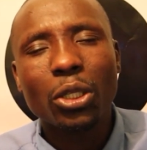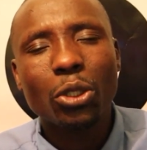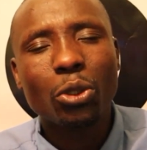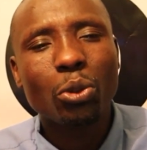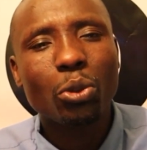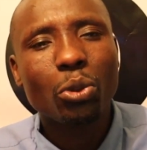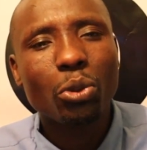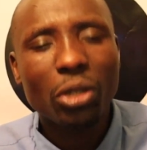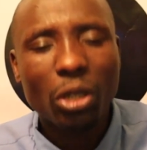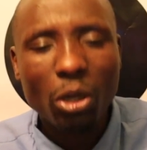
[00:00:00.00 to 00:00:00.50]

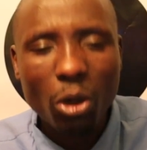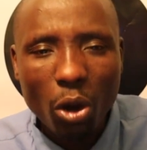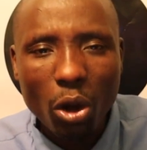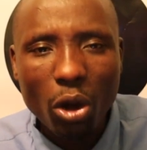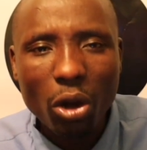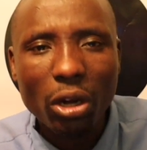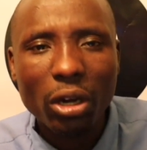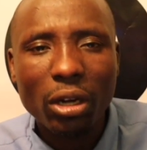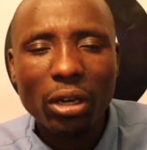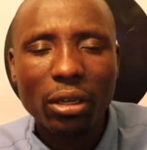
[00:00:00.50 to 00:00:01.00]
to
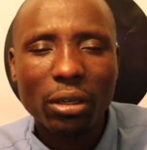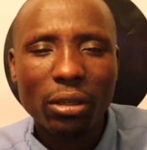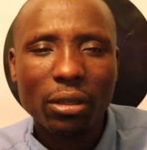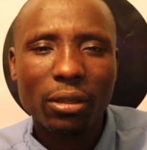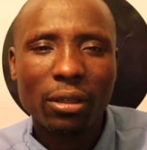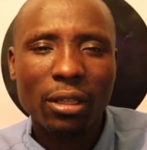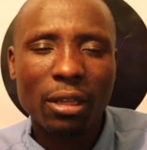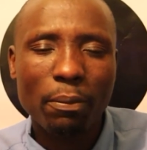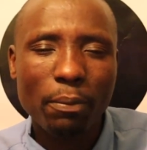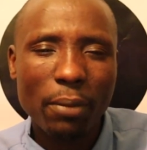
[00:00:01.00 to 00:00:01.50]
recall
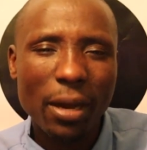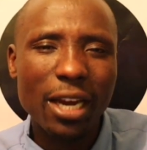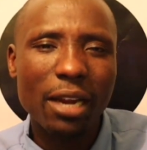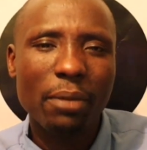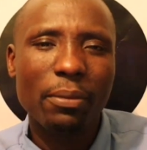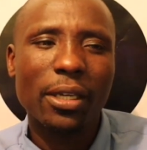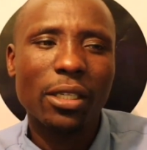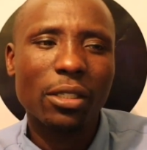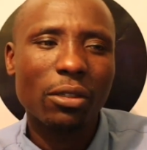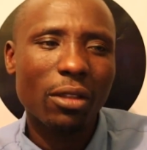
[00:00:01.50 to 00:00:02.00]
the
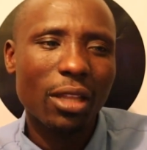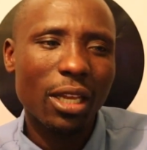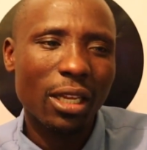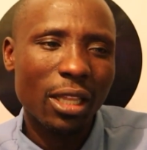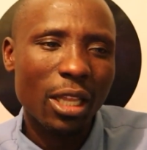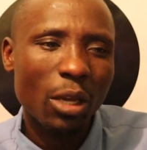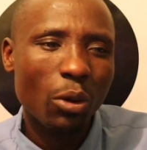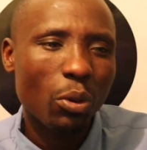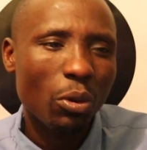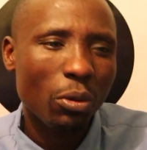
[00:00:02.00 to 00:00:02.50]
parliament so that
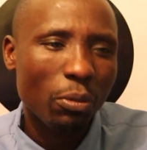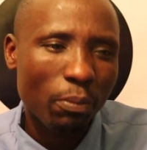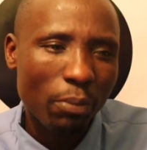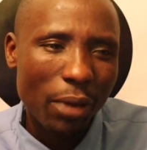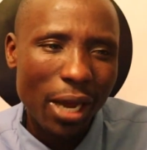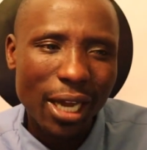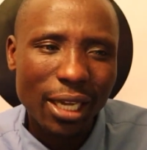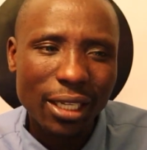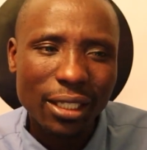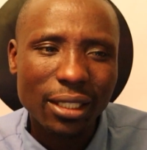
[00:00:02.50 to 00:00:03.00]
they could
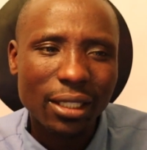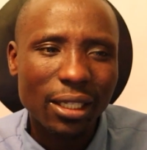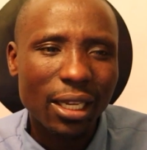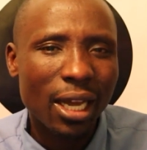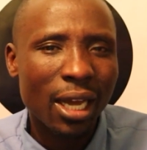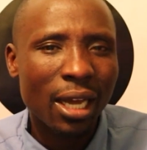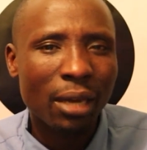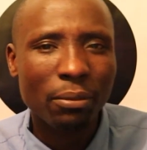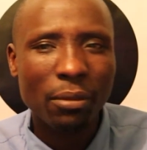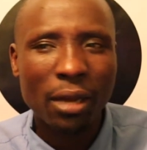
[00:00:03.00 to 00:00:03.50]
pass
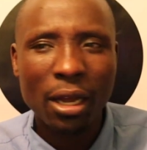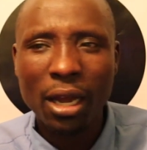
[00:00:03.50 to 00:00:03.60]
a,